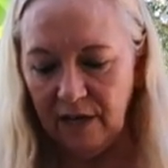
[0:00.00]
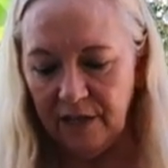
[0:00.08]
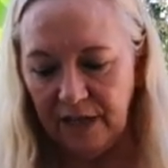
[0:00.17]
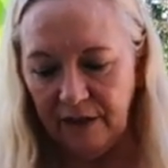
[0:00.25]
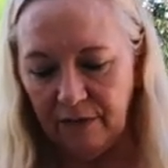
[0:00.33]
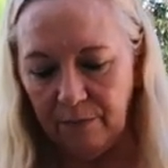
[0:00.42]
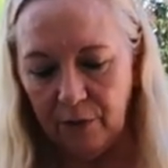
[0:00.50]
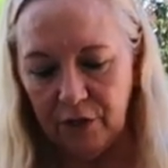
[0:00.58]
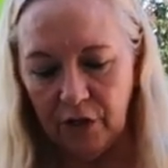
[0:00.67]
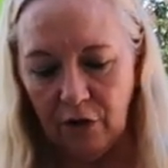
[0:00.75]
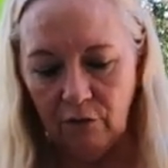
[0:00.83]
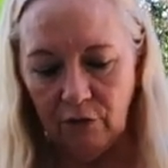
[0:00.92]
You just have to
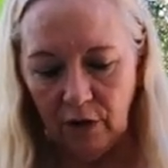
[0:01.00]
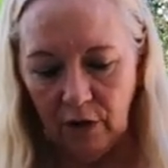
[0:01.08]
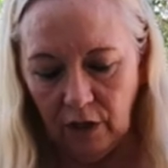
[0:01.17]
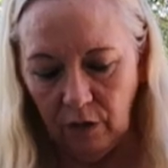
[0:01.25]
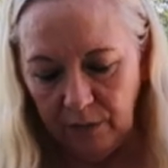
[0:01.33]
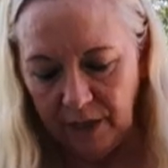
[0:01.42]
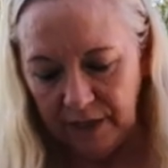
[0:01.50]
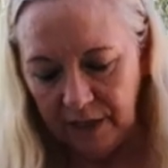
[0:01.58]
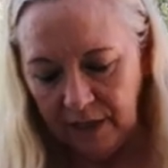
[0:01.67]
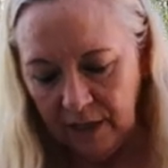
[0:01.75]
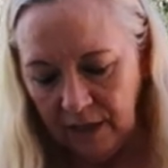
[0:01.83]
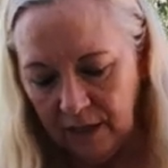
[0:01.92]
push it over a little bit
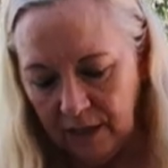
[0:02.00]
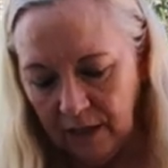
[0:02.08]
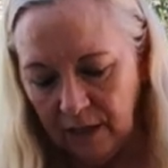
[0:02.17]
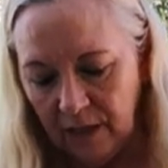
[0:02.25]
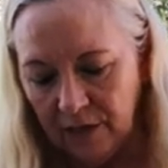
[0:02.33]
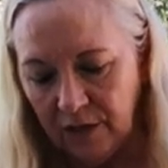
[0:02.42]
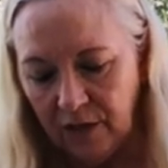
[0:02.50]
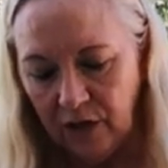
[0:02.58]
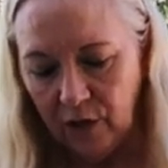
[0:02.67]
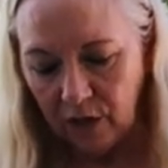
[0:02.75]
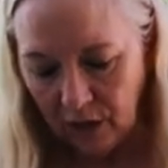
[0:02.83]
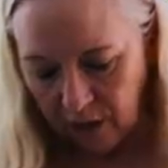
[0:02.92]
so that
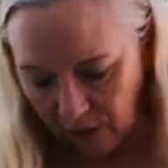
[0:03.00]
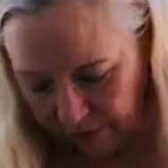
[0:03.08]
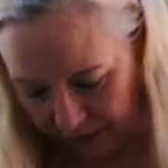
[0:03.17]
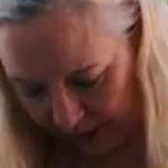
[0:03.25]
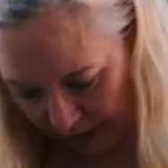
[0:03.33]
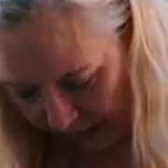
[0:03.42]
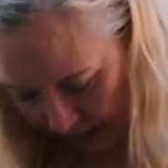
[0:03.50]
you could close it.